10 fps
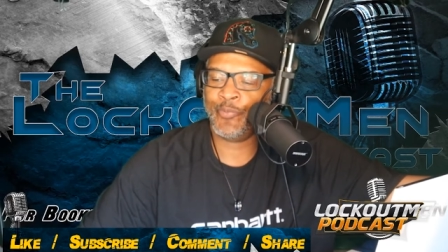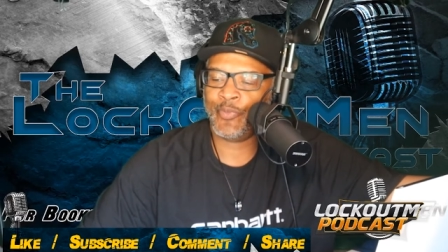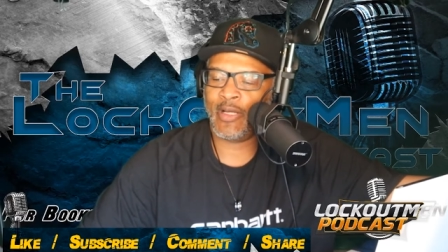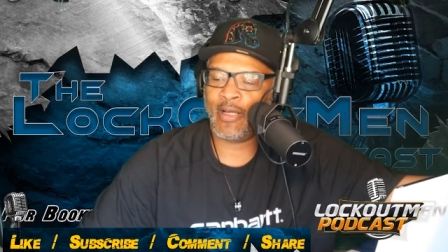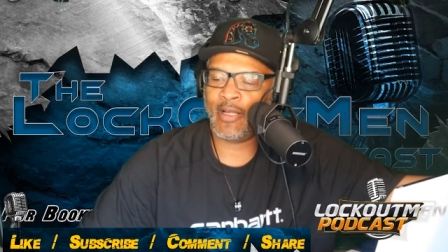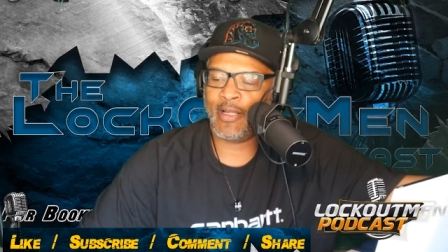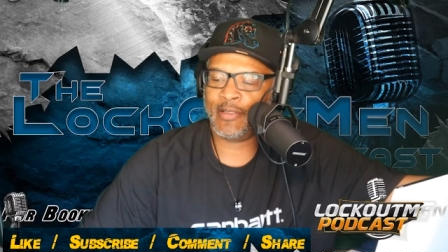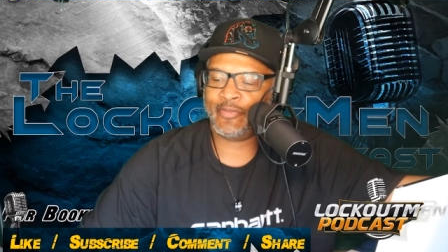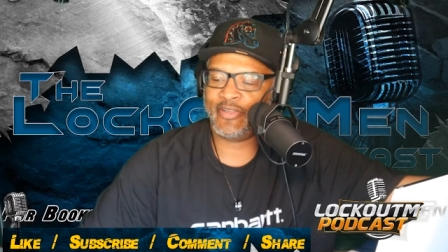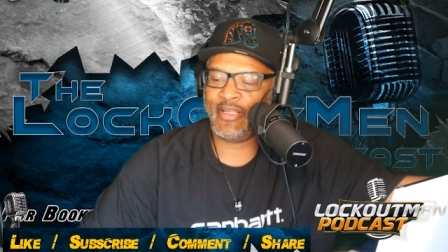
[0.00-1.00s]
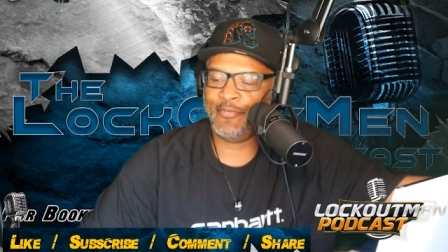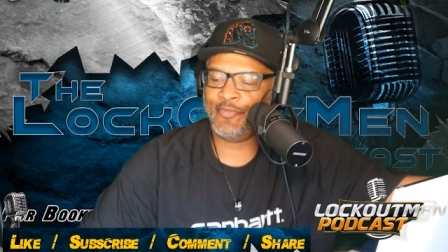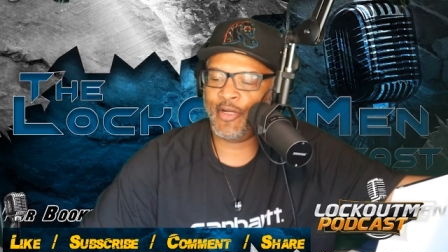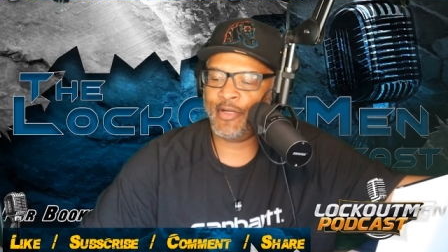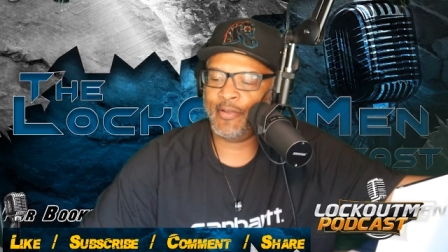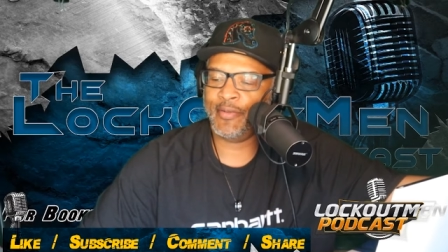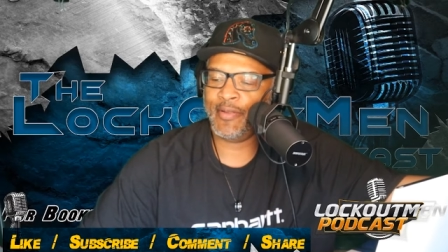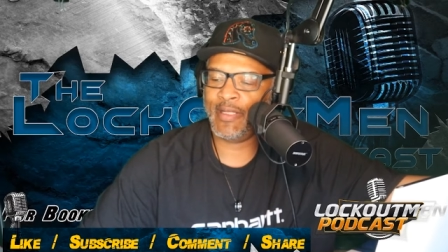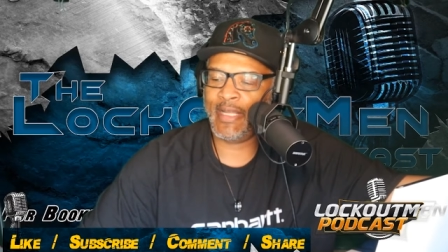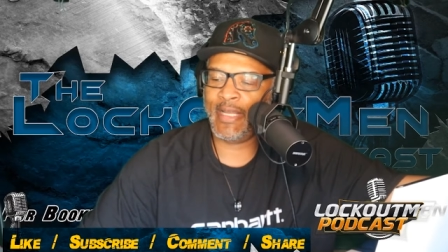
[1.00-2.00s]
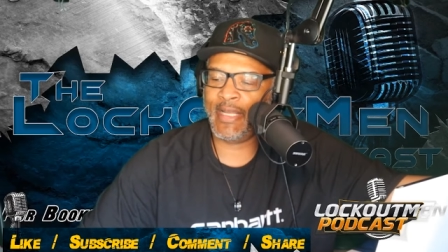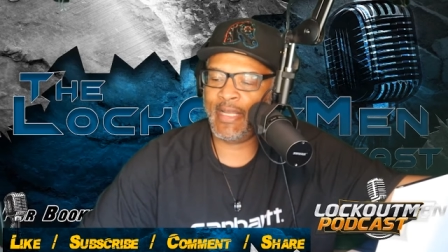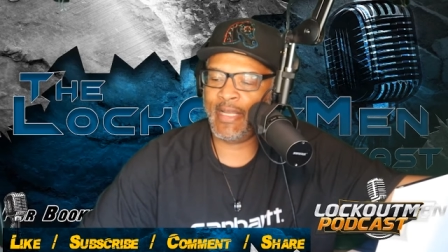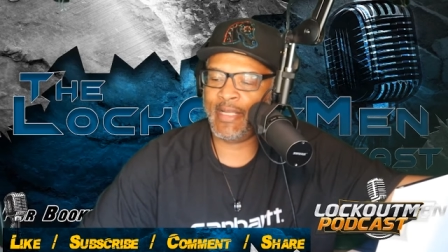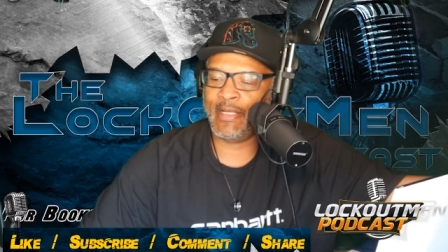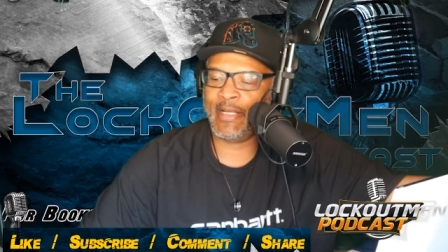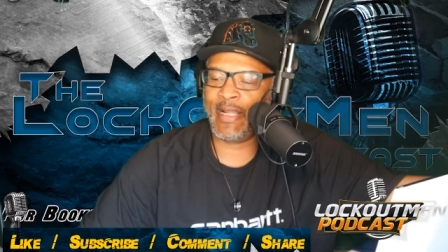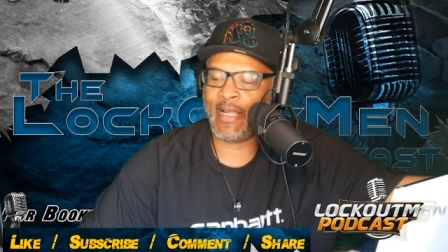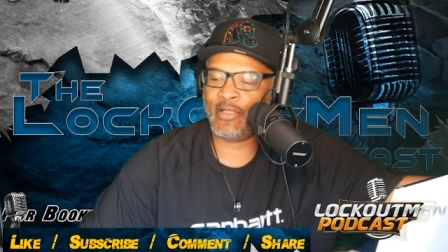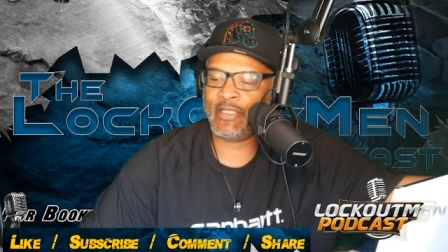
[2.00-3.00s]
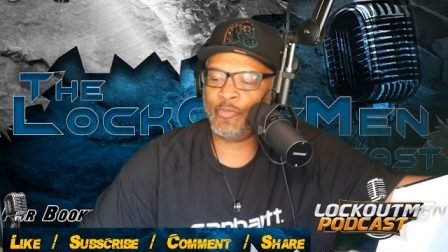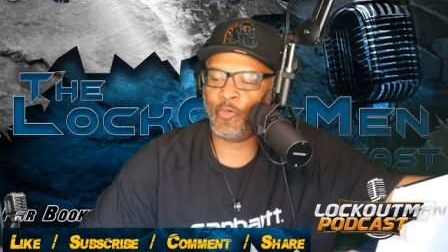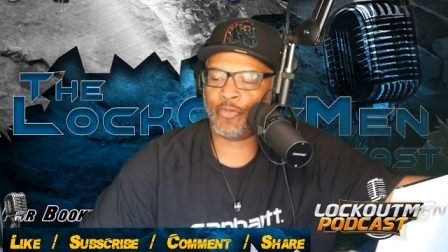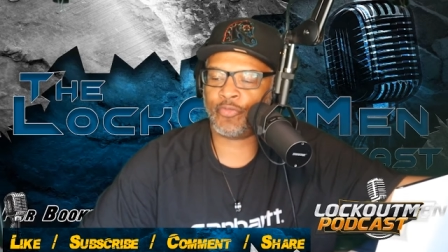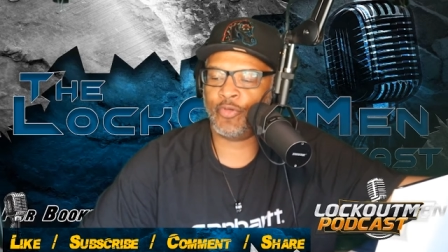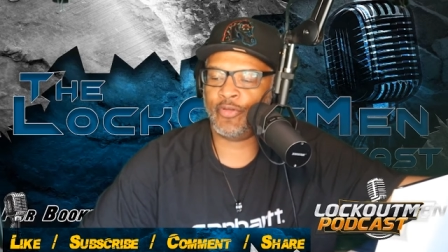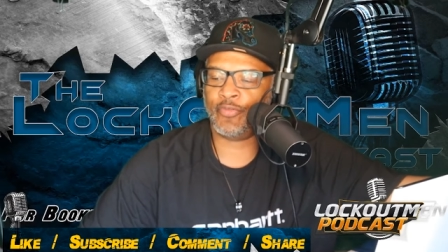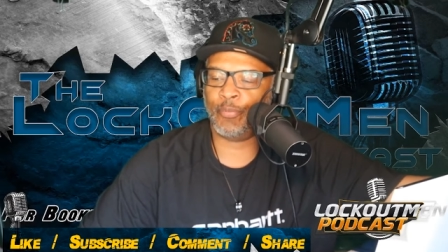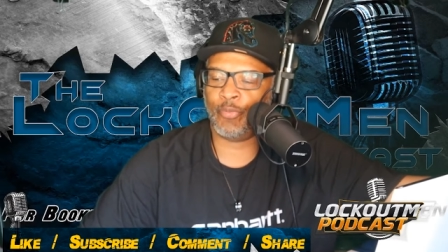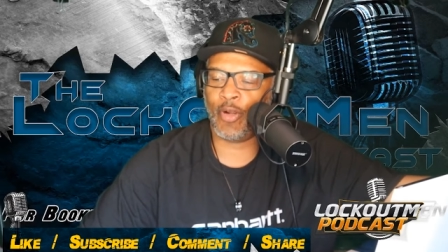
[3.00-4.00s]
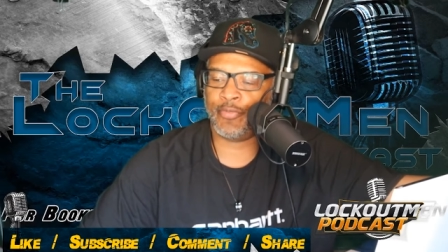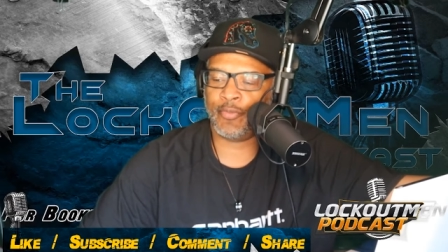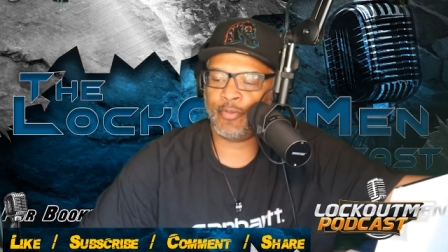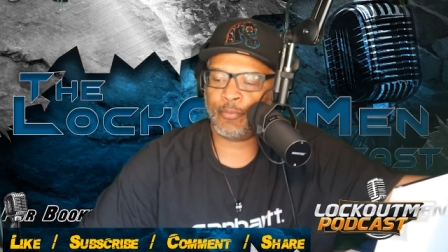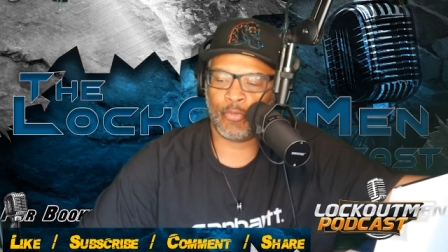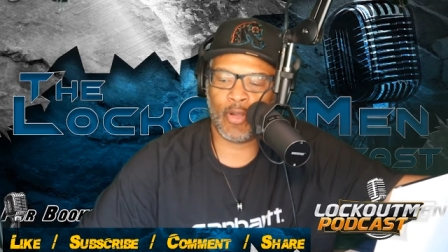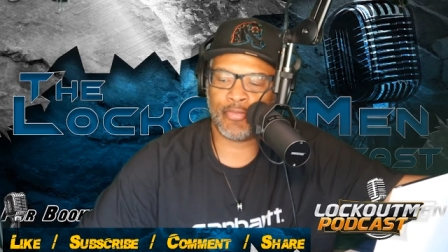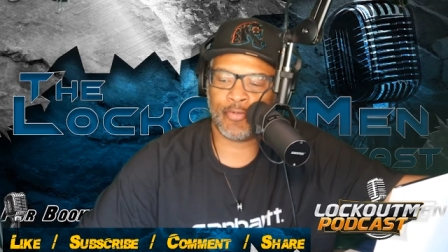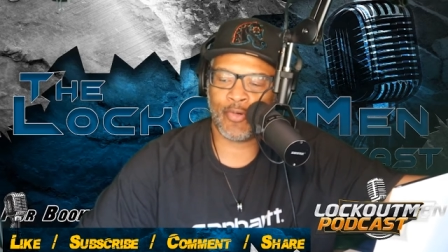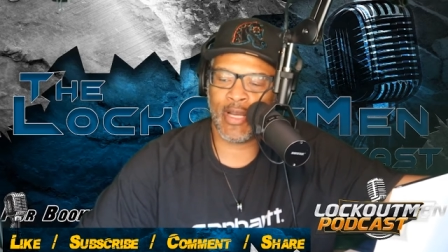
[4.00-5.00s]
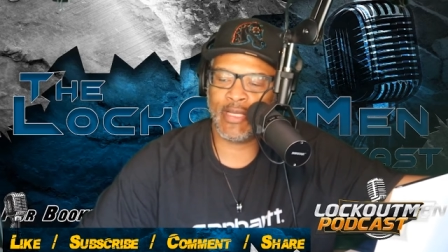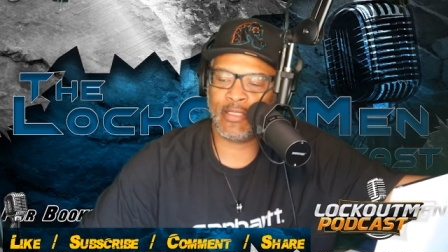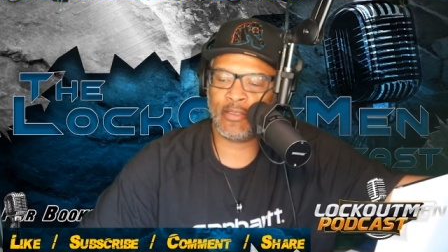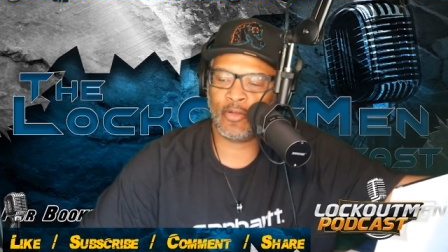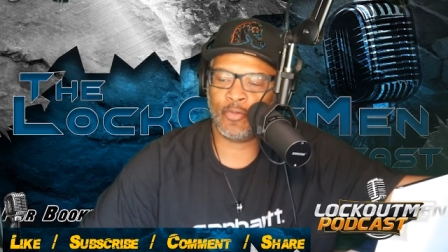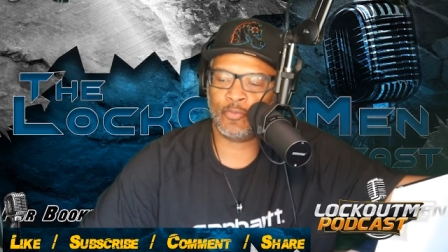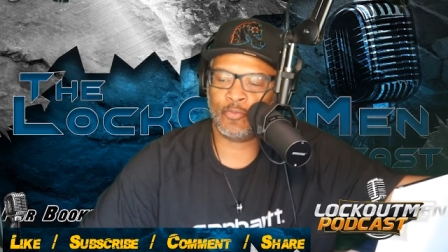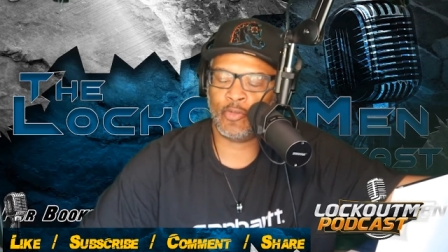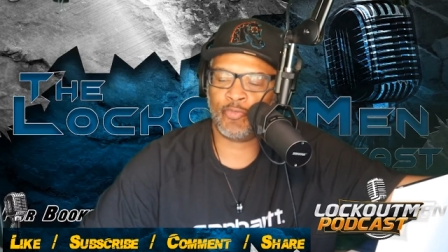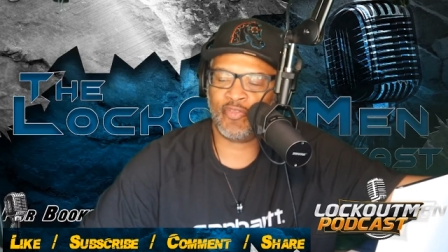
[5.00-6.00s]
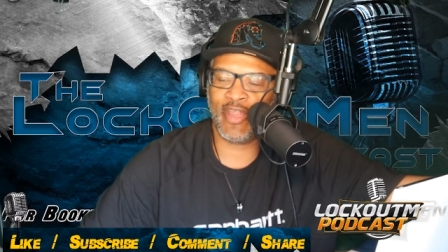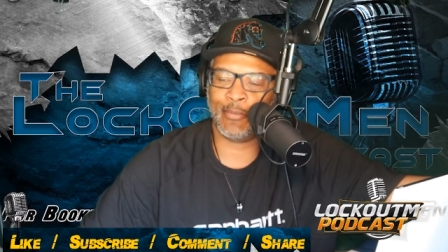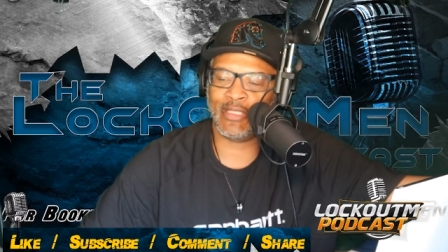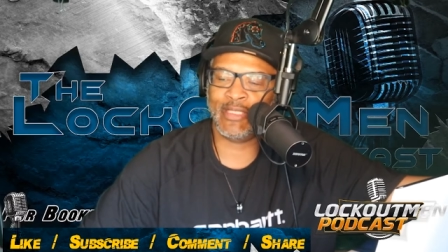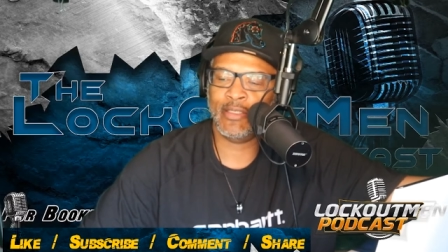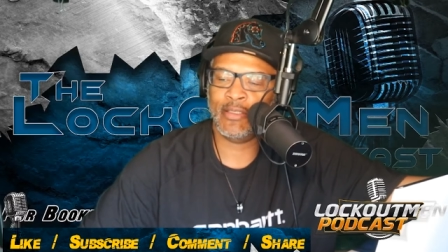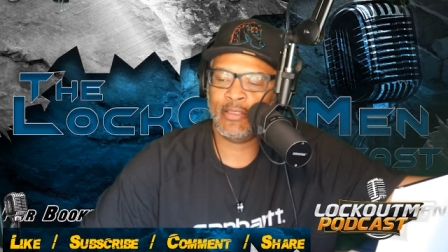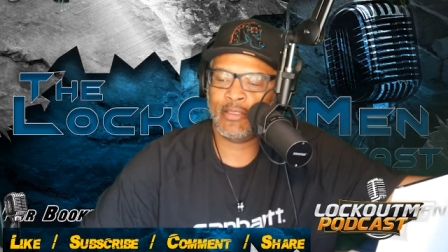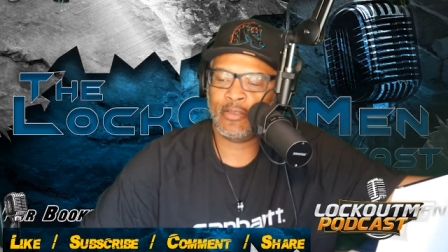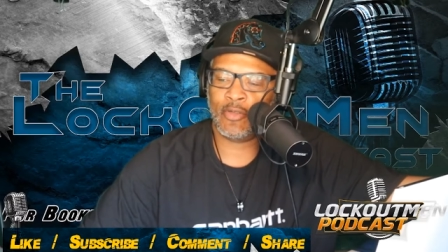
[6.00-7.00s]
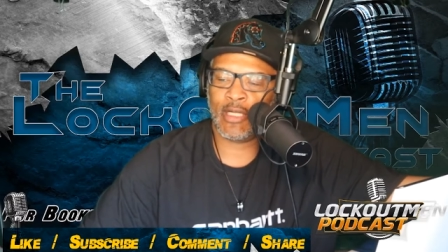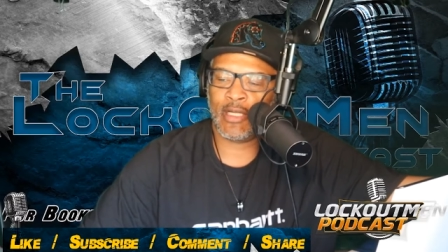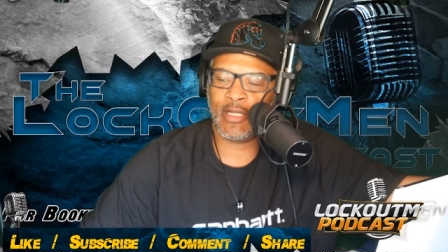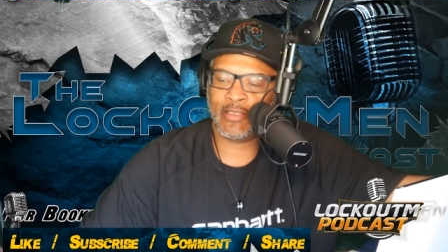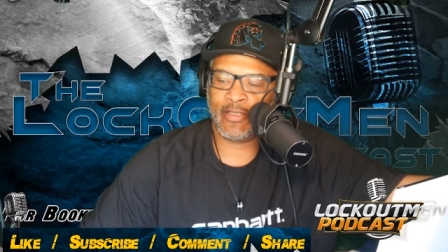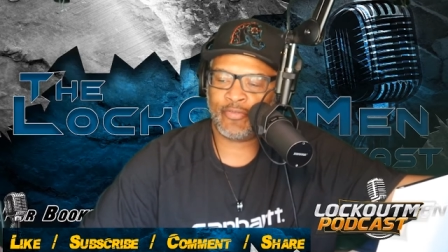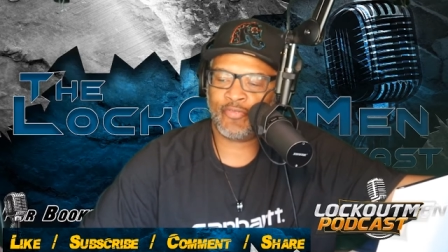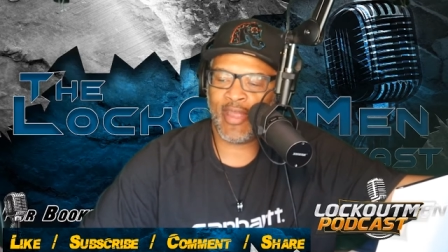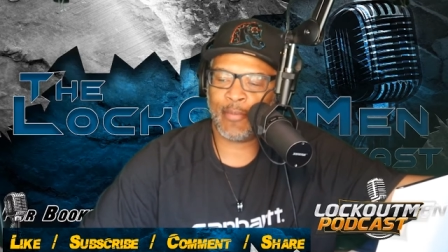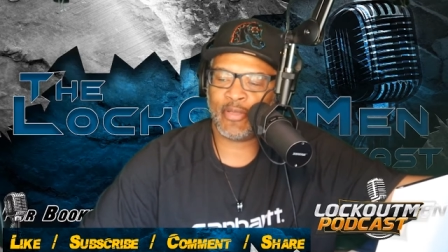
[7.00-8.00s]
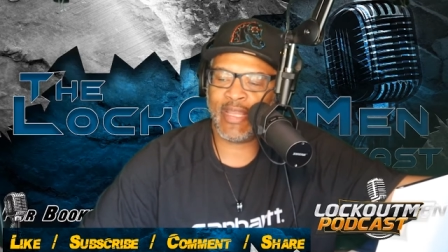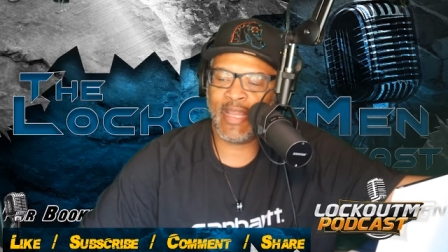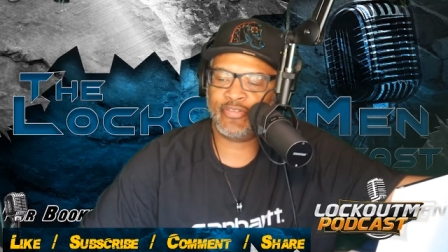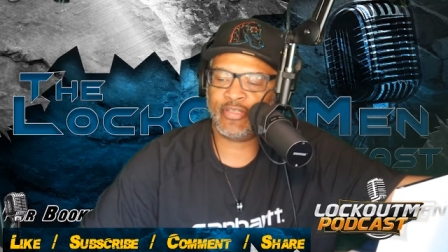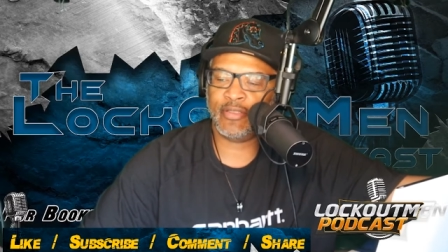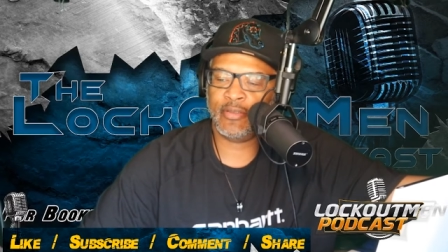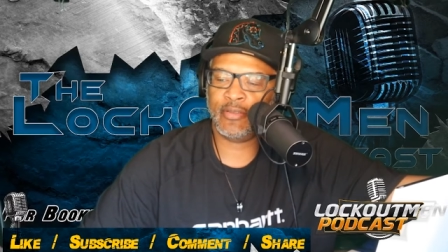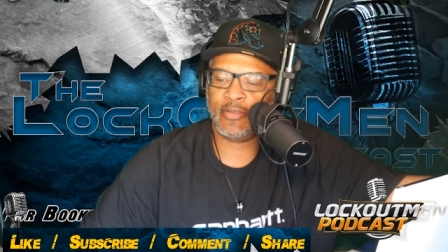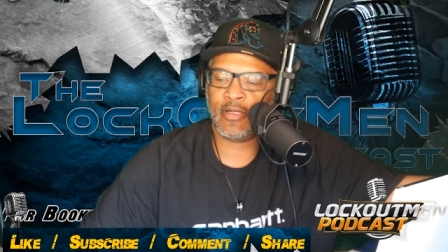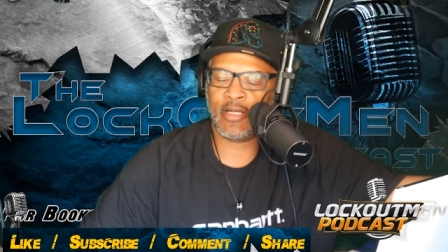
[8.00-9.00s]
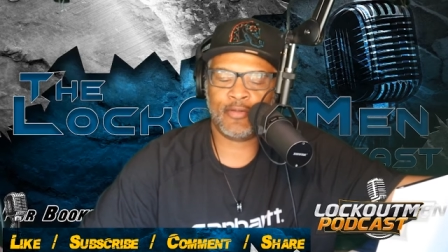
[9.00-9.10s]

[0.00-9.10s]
uh Denver, and now he works with his brother brother, right? Your your family, uh this fabrication yes, uh